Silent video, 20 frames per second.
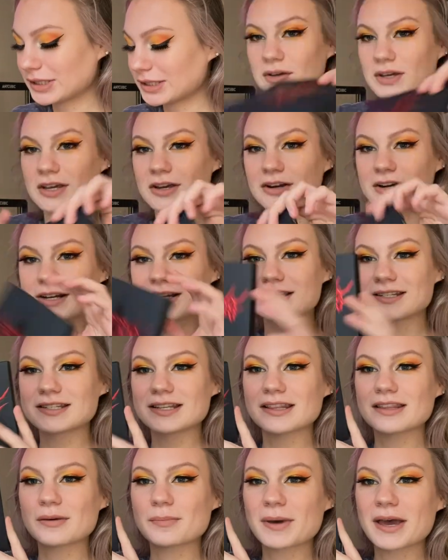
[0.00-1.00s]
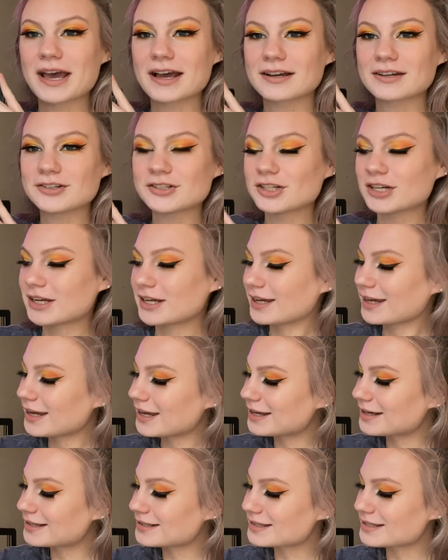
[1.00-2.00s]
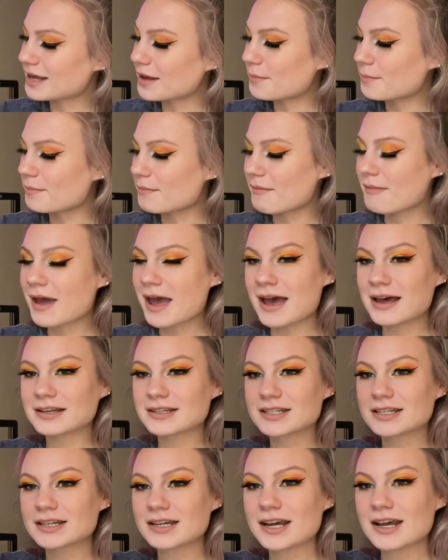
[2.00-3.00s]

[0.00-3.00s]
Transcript: Here is the packaging. It's a matte